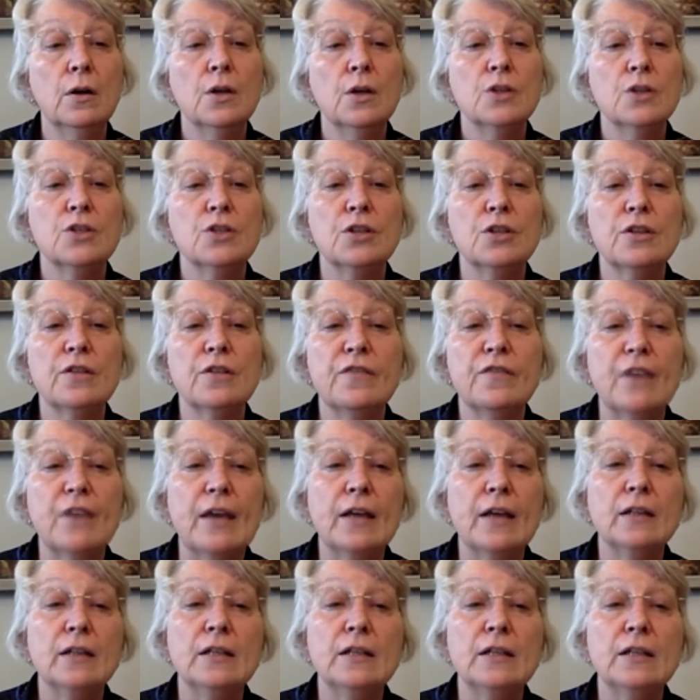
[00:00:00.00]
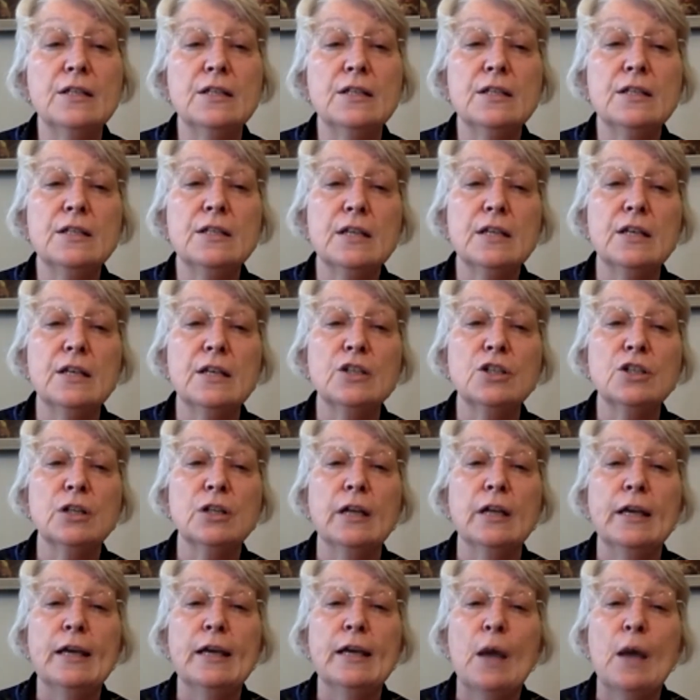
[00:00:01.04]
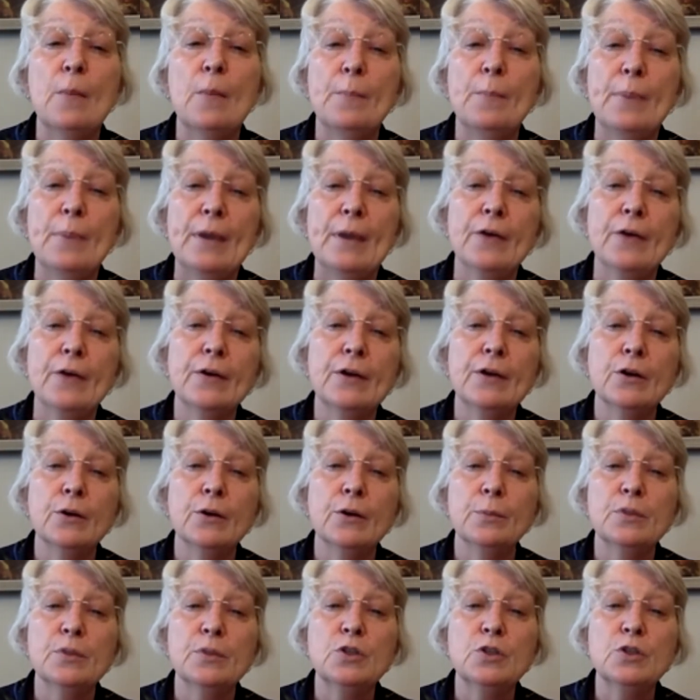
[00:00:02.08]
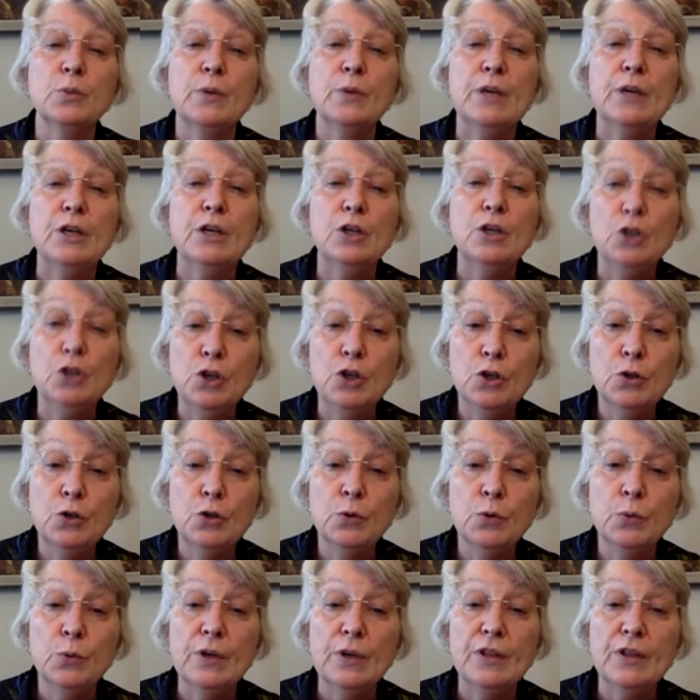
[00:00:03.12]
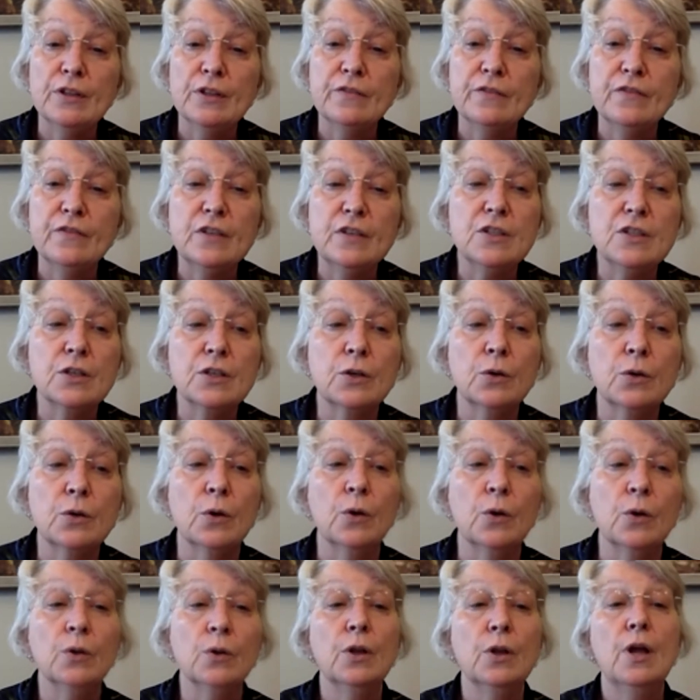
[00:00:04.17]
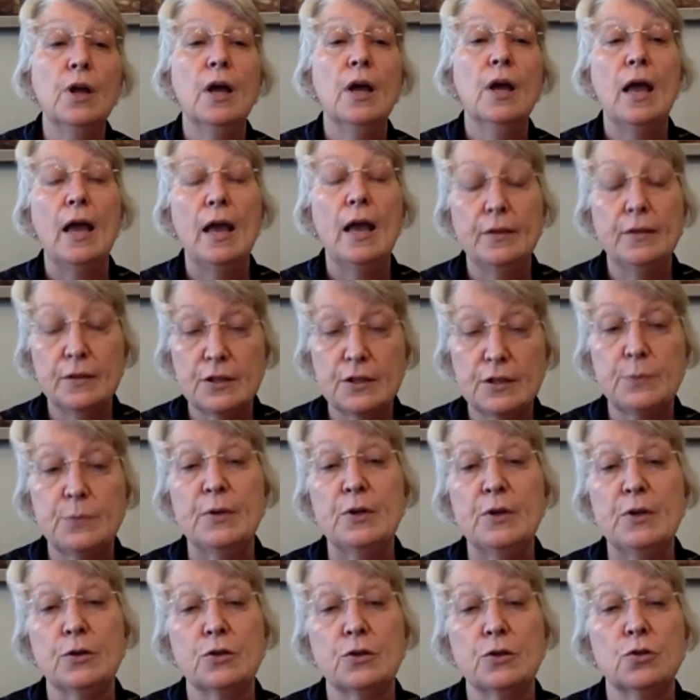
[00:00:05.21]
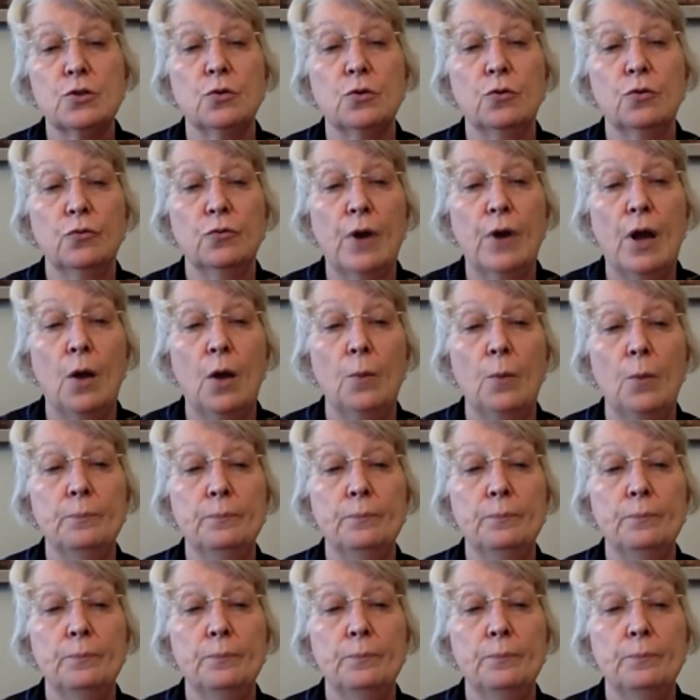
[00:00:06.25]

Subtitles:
So the veil is essentially a barrier between you in the physical and the spiritual realm.